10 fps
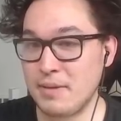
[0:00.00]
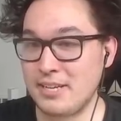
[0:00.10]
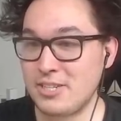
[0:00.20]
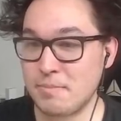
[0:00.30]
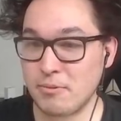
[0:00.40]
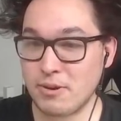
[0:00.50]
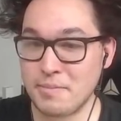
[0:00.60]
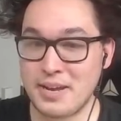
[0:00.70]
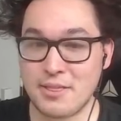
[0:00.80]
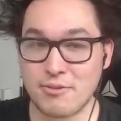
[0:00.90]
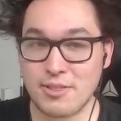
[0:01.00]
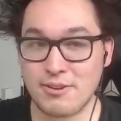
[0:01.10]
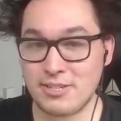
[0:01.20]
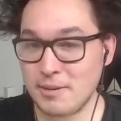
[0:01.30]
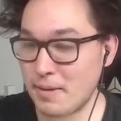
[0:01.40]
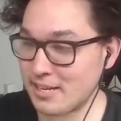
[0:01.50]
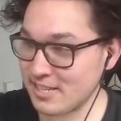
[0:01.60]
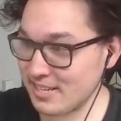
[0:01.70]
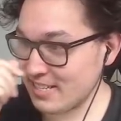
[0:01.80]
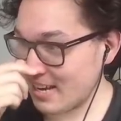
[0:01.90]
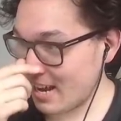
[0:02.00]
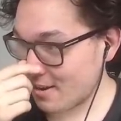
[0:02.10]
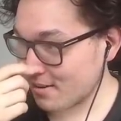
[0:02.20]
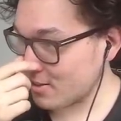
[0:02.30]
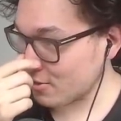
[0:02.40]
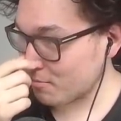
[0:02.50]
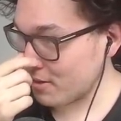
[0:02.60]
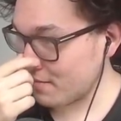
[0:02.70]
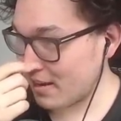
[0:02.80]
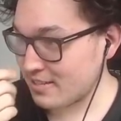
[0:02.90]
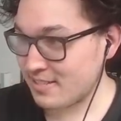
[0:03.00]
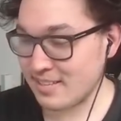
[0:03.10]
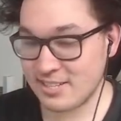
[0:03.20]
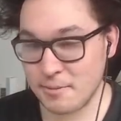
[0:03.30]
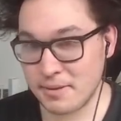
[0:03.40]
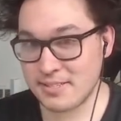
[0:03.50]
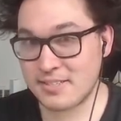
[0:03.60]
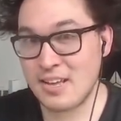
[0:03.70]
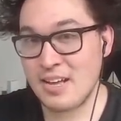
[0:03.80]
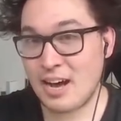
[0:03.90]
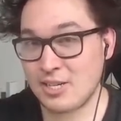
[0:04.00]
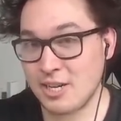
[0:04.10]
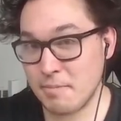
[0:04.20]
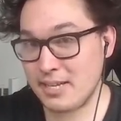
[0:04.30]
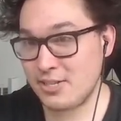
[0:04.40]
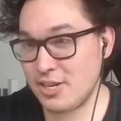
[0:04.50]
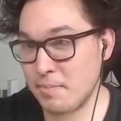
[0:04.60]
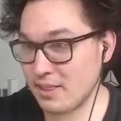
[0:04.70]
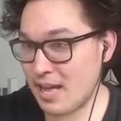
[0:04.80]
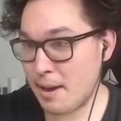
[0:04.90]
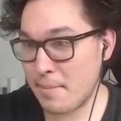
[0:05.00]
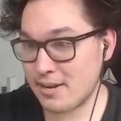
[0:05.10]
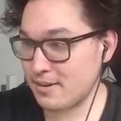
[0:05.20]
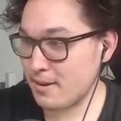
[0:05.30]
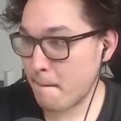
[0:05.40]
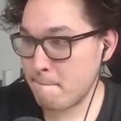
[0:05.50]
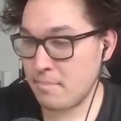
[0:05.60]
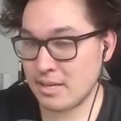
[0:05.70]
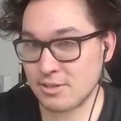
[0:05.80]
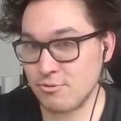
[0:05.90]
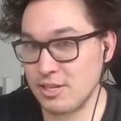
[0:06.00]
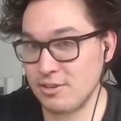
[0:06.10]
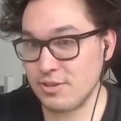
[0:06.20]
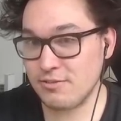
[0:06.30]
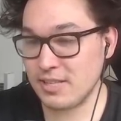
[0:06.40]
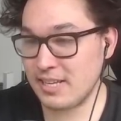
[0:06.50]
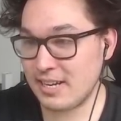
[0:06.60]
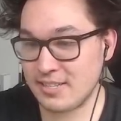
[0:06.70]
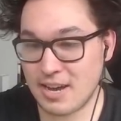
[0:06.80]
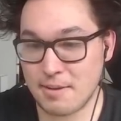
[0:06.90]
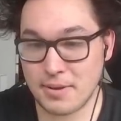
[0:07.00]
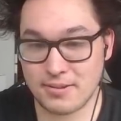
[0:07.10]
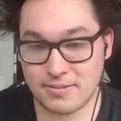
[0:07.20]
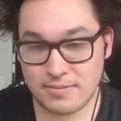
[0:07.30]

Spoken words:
make Chip a 1-mana 3/3, Chip actually does get out of control pretty fast. Like, Chip is, Akshan makes Chip a lot better. That's a really, really, really nice combo.